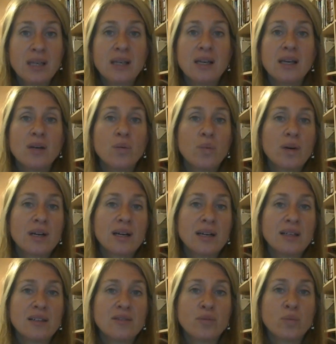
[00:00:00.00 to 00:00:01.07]
and what kind
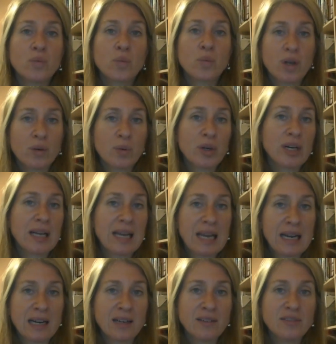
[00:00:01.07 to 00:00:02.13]
of work we're going to
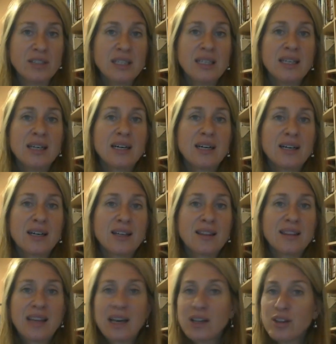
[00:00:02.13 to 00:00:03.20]
have,
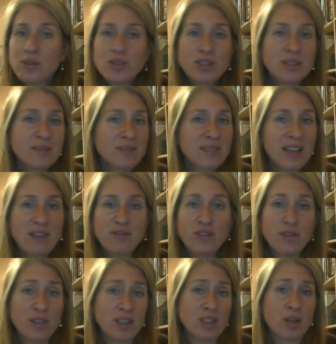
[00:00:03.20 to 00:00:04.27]
that
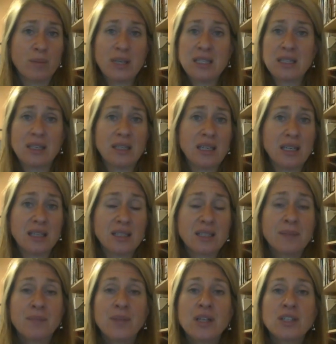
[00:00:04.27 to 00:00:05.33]
fulfills our basic needs.
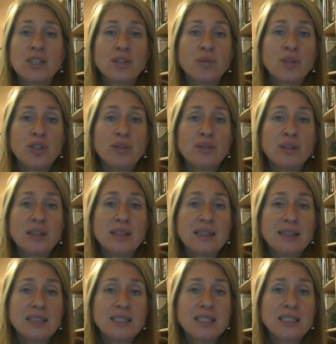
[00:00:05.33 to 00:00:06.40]
So
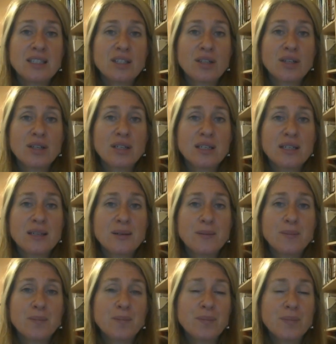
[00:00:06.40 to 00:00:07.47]

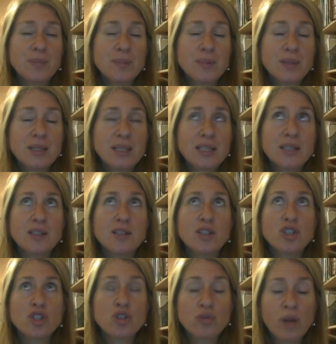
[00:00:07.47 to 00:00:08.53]
to
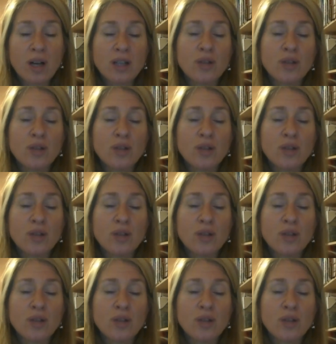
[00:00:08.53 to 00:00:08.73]
struggle